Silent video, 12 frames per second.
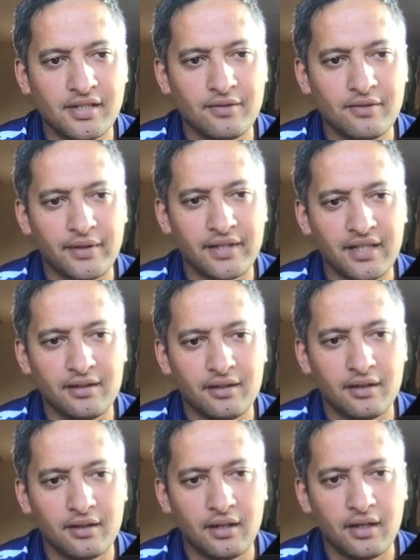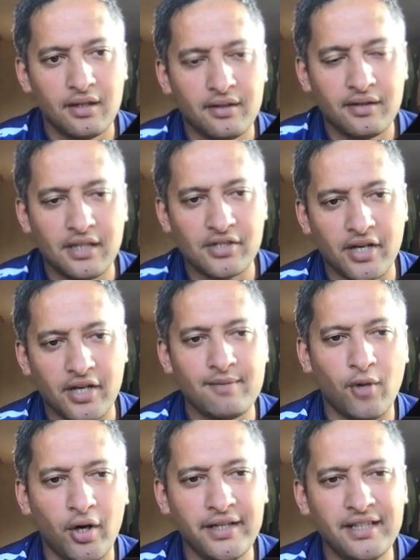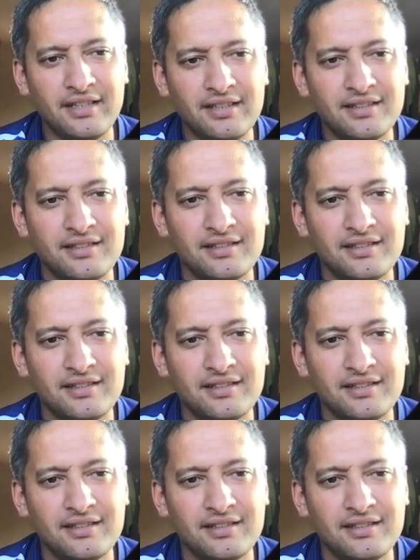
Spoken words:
C flat again, there's your A minor,